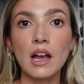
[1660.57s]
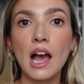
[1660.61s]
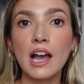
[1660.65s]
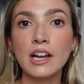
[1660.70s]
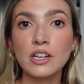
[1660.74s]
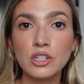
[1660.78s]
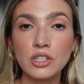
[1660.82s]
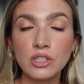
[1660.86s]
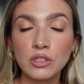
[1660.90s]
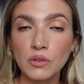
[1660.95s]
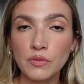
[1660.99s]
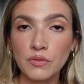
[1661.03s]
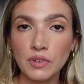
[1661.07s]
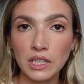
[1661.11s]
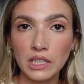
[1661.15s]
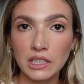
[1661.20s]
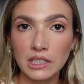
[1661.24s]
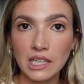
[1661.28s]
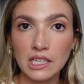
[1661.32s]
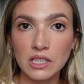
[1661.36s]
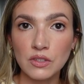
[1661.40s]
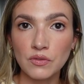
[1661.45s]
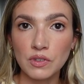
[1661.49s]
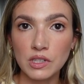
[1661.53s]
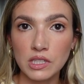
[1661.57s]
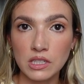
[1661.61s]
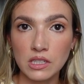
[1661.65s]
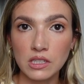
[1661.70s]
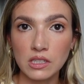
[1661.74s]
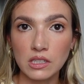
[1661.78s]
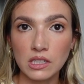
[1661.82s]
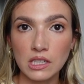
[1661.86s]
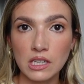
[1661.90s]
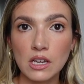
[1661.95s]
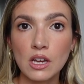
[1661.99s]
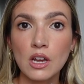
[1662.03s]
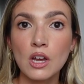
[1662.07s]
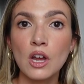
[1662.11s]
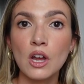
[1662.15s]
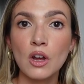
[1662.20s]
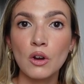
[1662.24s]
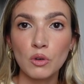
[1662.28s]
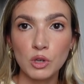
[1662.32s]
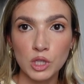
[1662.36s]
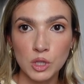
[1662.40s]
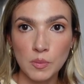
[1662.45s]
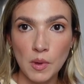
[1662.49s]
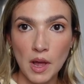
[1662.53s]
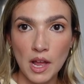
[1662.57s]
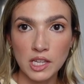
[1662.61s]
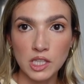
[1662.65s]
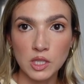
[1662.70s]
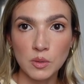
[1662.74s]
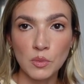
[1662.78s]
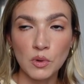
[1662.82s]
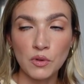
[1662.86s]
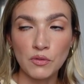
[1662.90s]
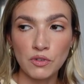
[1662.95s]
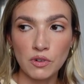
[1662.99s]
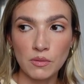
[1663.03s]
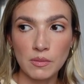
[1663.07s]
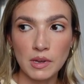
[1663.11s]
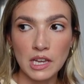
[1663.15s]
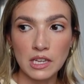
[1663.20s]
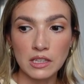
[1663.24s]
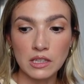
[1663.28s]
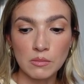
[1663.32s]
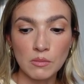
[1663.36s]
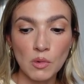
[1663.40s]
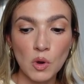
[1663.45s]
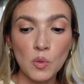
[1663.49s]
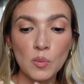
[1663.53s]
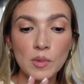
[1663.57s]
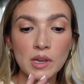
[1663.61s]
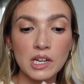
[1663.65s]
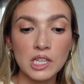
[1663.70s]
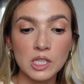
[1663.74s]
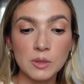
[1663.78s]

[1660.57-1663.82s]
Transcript: I just don't feel like that's fiscally responsible for me at the moment,